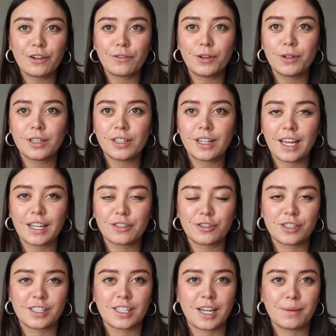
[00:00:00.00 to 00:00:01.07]
a few little
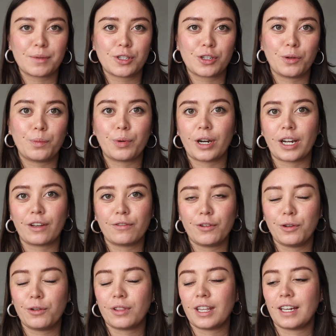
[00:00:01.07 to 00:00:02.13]
extra steps to bring a
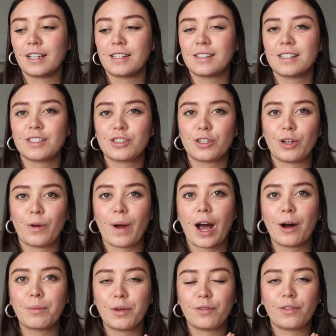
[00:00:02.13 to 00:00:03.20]
few things to
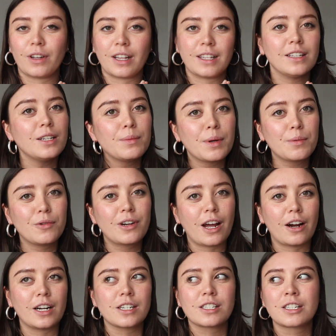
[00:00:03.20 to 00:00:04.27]
help you feel a little bit more
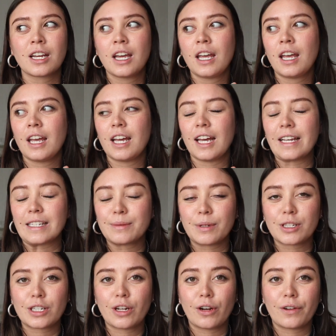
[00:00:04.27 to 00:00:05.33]
nourished,
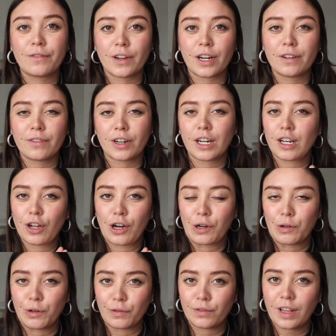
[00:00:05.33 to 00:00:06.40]
especially on a very, very long
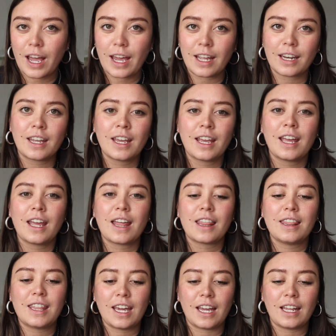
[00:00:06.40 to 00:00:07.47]
haul flight,
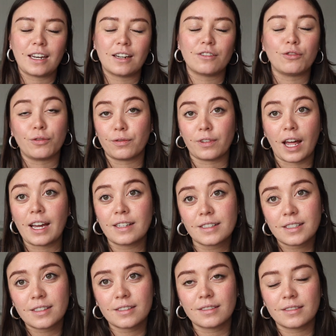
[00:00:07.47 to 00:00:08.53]
then, or
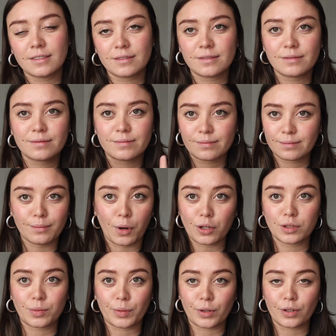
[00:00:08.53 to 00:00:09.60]
flights
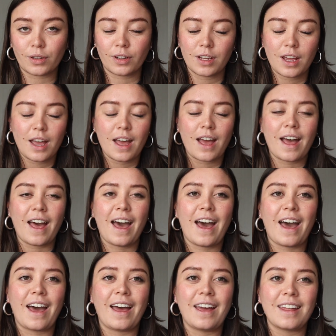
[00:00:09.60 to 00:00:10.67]
multiple,
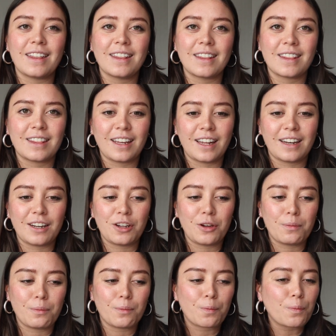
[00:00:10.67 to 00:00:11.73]
then
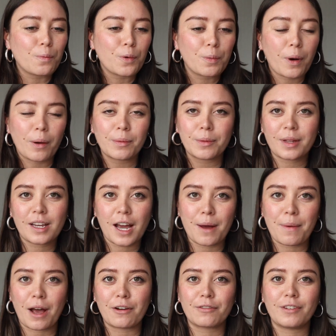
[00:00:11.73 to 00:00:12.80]
you will probably
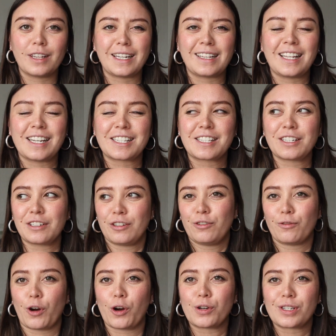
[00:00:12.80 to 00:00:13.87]
come out feeling less
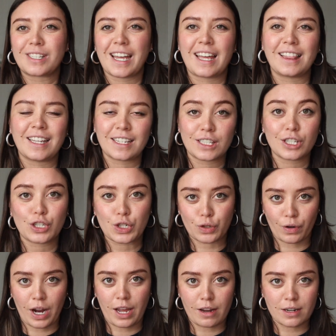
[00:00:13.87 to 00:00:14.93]
gross and less
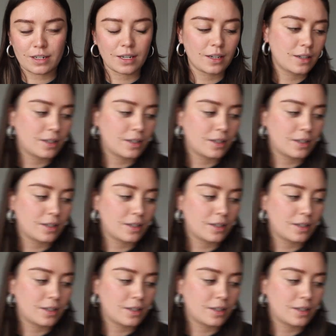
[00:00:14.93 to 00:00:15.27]
drained.